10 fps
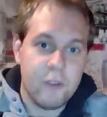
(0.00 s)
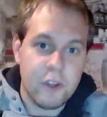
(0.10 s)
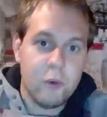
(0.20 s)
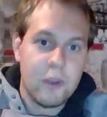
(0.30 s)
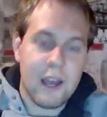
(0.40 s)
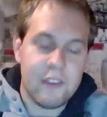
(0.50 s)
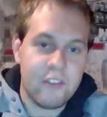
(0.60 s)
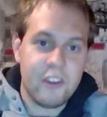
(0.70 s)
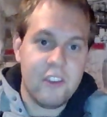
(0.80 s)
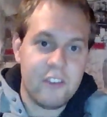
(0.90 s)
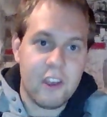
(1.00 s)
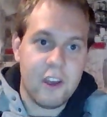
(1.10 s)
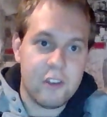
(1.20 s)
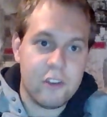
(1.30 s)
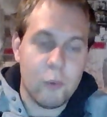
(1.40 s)
for you guys. It's
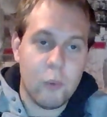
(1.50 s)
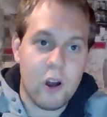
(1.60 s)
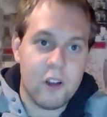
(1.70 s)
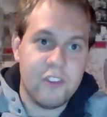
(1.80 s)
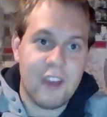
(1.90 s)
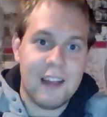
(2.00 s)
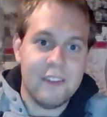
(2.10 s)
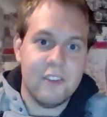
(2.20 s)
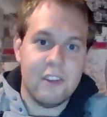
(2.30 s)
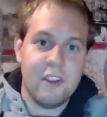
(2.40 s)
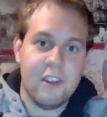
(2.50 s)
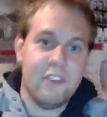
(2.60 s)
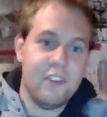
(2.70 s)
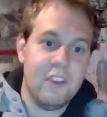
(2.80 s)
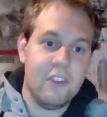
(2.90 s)
easier to watch and
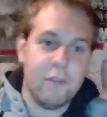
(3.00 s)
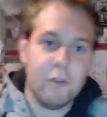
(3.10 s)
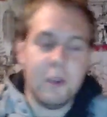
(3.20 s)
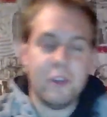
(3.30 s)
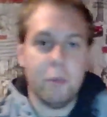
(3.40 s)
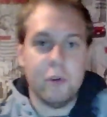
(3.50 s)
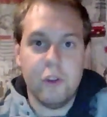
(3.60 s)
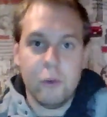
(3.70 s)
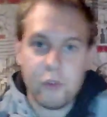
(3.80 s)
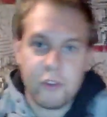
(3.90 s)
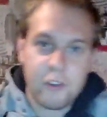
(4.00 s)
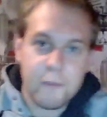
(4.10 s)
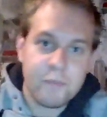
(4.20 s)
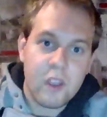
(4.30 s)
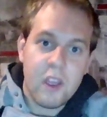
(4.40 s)
it's easier for me to
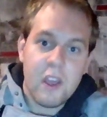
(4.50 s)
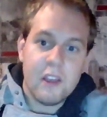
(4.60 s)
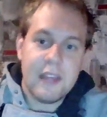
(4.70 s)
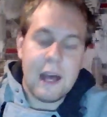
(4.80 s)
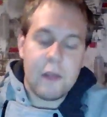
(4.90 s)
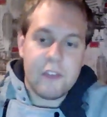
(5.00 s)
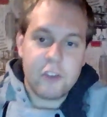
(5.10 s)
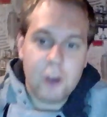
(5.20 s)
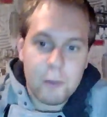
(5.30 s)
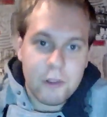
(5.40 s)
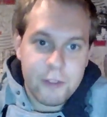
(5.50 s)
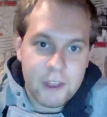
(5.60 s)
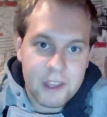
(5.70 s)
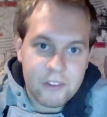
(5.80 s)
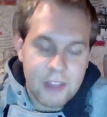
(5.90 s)
produce. Now there's a couple of
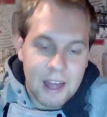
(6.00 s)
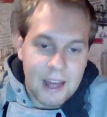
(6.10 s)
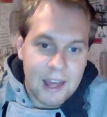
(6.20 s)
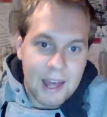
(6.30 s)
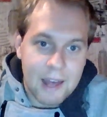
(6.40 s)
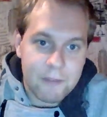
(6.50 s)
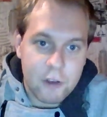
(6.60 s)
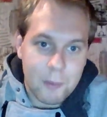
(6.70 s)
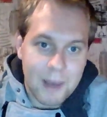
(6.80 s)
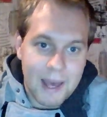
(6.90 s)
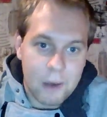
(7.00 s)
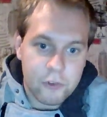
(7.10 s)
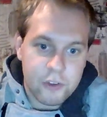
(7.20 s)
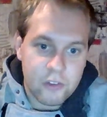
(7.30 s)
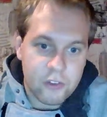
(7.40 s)
things that have come
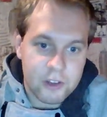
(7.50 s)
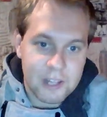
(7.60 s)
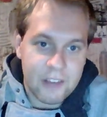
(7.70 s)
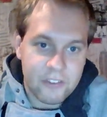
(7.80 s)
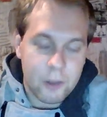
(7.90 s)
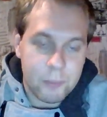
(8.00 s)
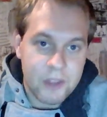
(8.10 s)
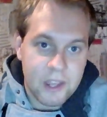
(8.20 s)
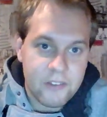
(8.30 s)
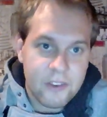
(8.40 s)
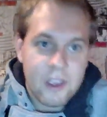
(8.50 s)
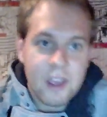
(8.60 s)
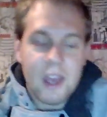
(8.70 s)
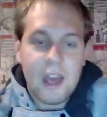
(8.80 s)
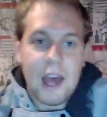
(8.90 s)
out since the last update.
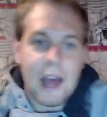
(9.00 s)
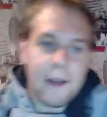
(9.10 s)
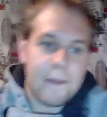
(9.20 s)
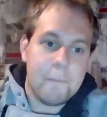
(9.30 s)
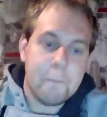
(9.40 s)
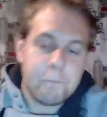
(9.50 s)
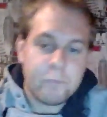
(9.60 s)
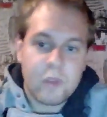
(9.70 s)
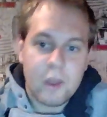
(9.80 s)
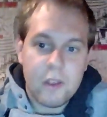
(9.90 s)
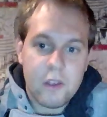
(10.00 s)
One